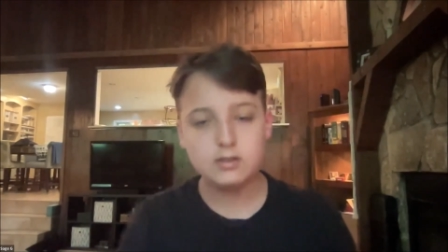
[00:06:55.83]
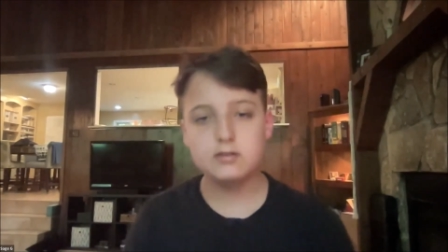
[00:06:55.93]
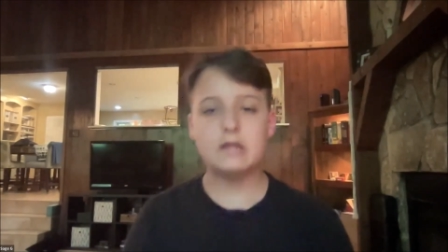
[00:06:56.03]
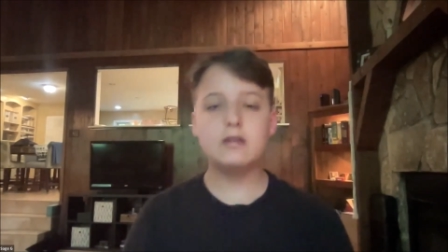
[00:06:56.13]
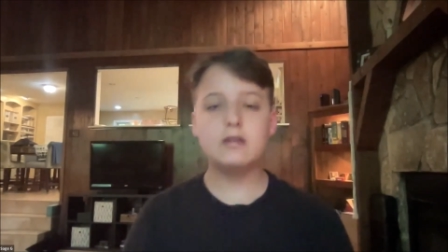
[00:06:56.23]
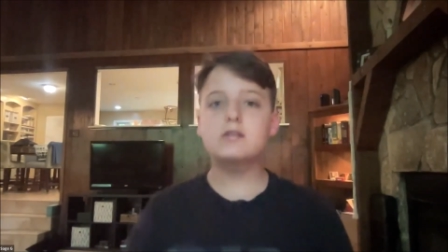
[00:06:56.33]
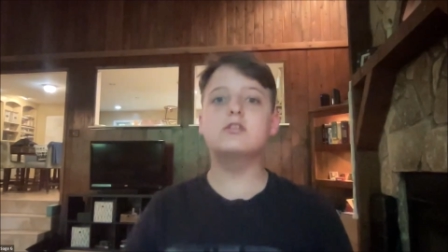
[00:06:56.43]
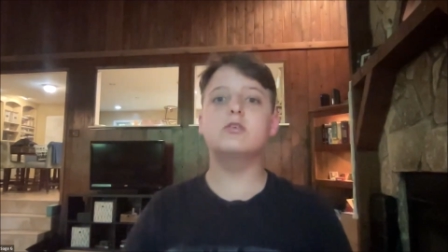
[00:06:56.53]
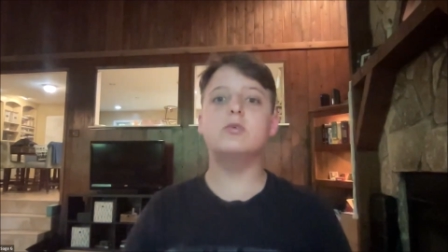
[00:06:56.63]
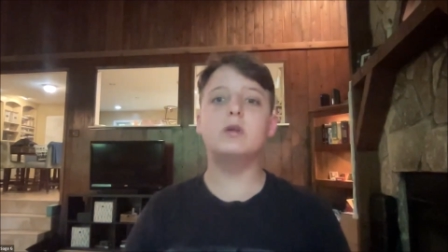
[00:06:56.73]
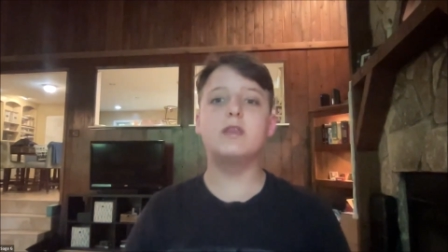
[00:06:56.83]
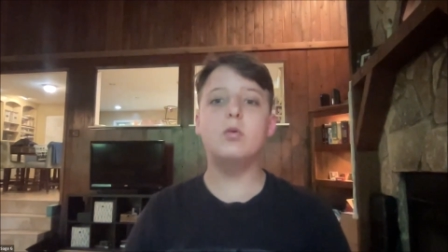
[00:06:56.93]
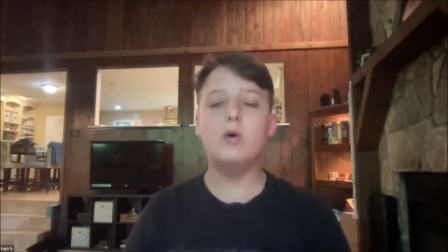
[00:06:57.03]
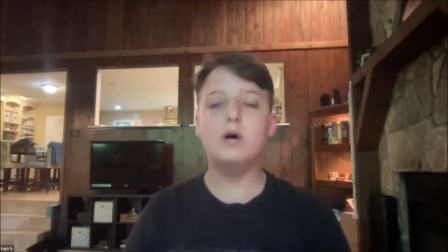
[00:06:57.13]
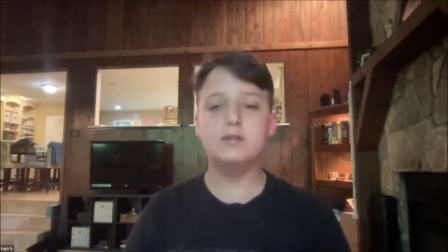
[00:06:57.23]
They listen
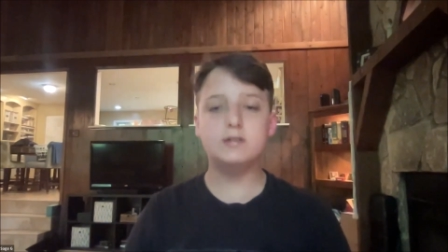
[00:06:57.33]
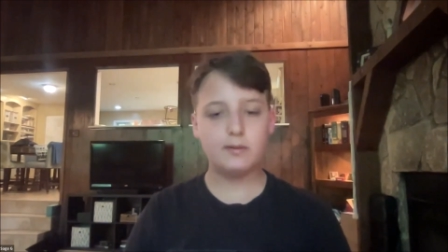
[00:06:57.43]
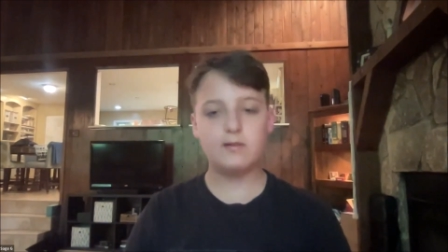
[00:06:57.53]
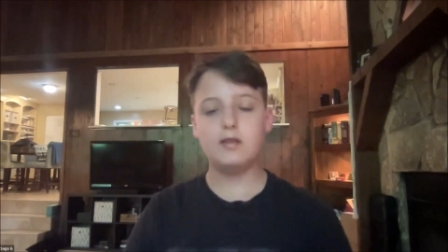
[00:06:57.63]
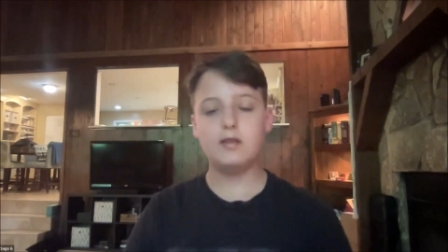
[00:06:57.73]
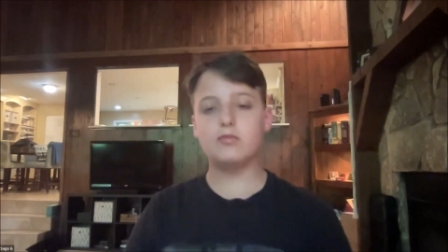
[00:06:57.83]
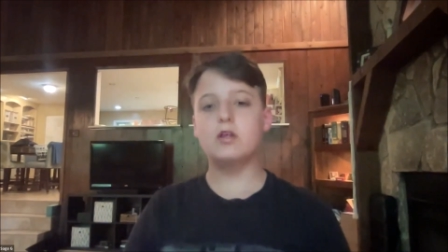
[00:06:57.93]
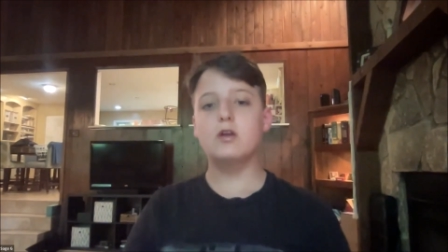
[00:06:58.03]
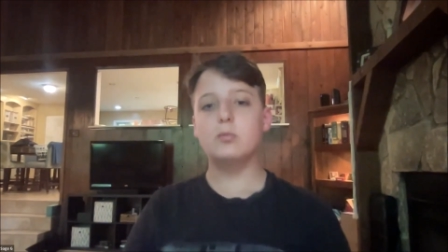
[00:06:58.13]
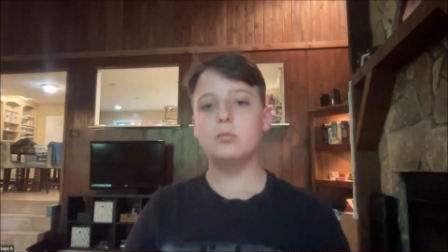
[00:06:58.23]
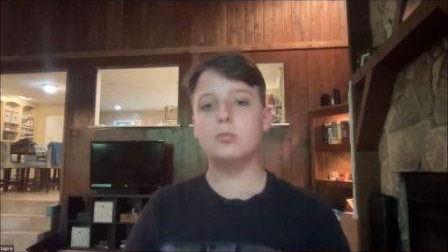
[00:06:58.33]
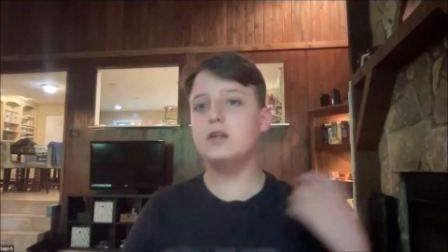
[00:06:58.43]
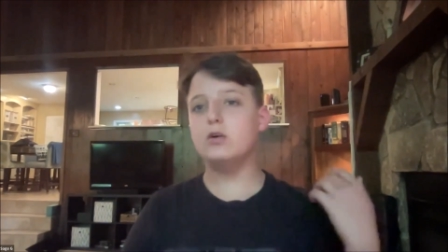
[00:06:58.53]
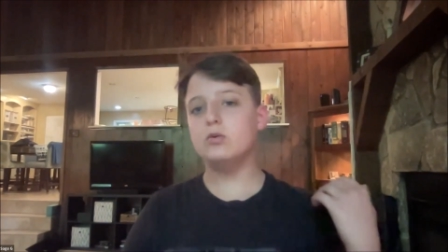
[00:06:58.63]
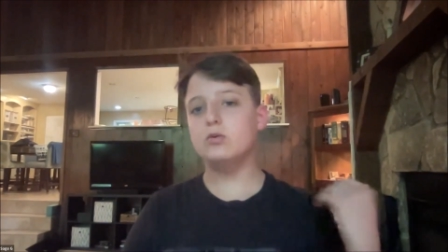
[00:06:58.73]
to what they want to believe,
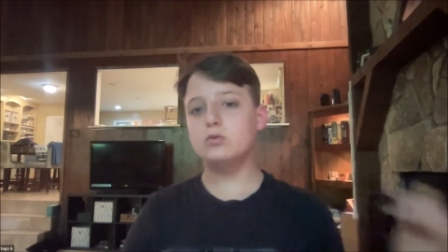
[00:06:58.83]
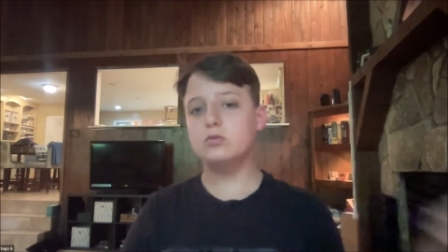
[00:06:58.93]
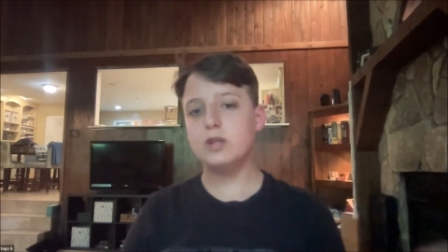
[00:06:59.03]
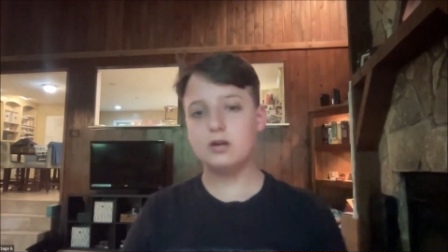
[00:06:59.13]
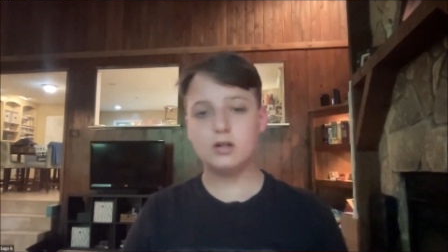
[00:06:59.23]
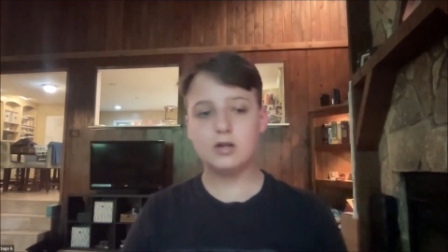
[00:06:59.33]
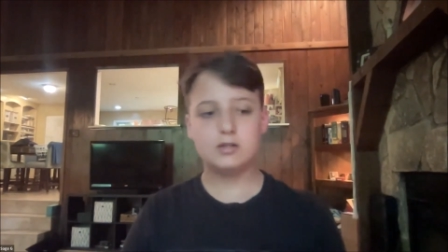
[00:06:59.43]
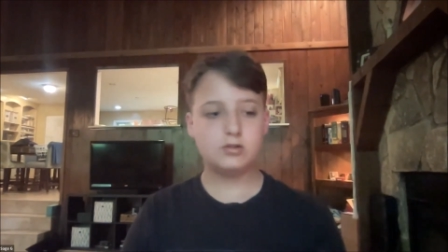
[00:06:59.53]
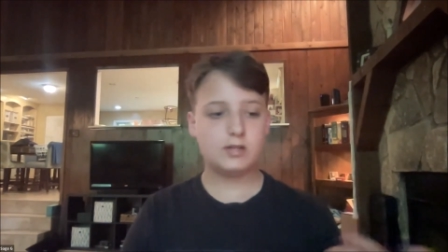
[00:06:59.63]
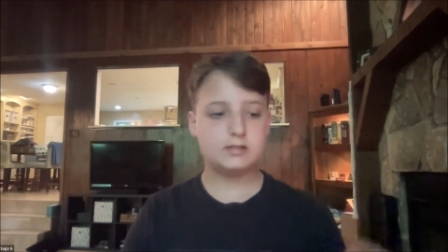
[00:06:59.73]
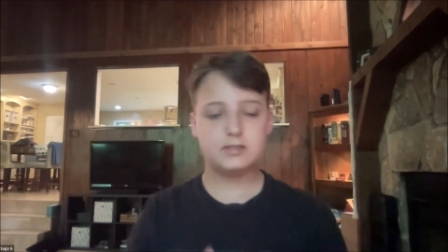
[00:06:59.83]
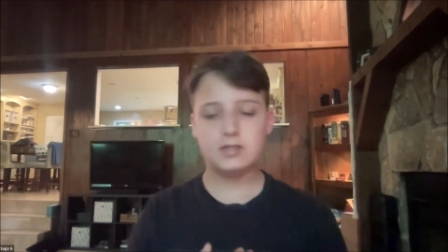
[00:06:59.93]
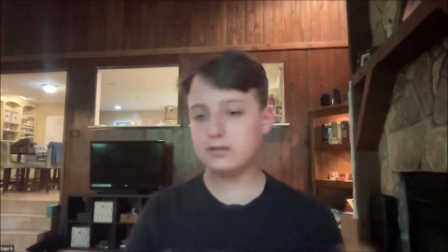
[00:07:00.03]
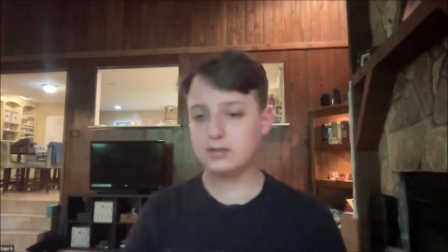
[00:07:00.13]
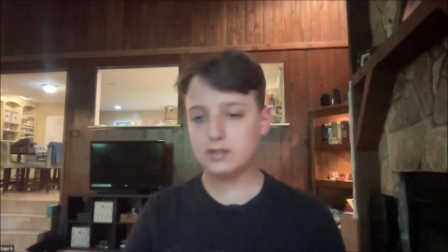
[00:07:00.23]
but they're
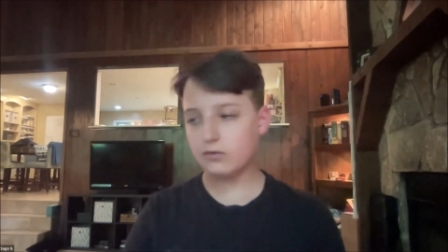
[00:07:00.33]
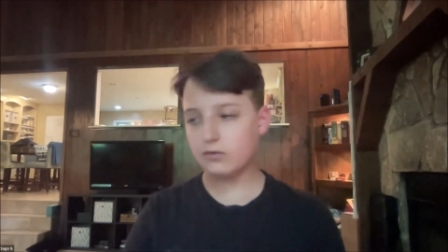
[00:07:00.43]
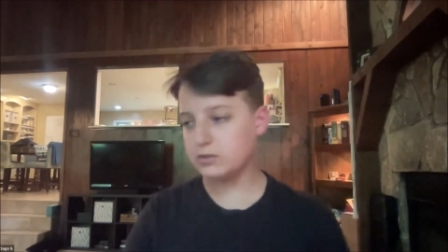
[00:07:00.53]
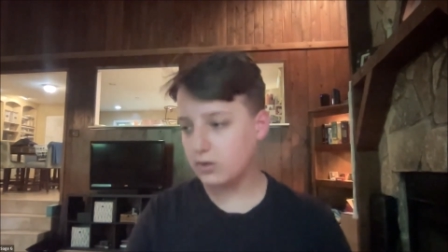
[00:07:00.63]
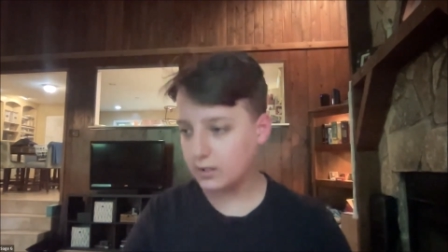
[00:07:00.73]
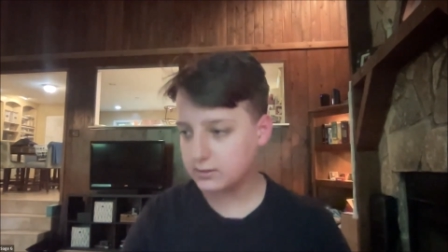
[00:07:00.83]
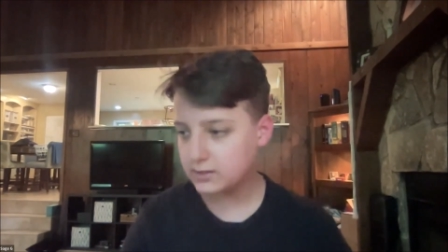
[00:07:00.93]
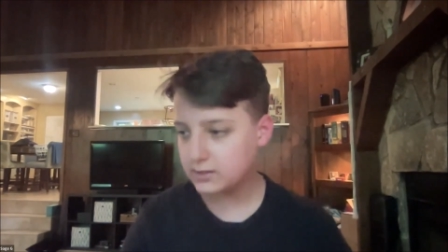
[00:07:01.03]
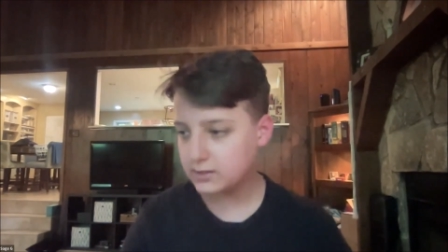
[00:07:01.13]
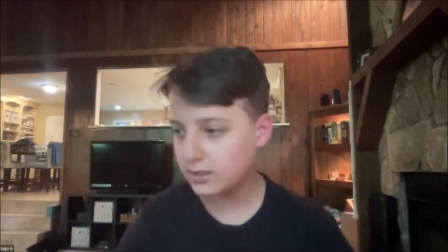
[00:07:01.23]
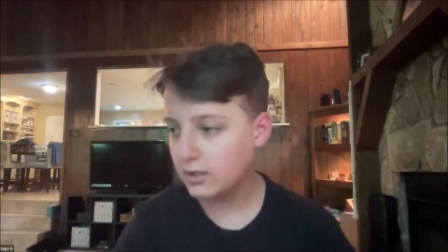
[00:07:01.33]
not seeing the difference. They're not